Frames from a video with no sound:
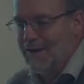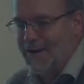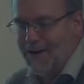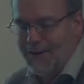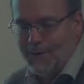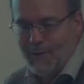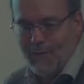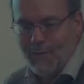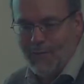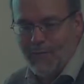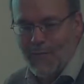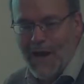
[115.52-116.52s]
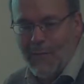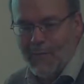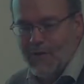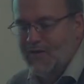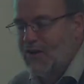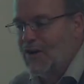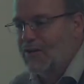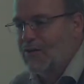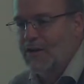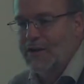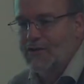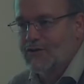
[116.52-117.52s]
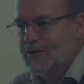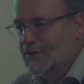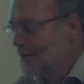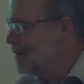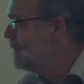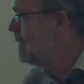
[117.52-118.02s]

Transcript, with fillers: probably. Yeah, map miscalculation. And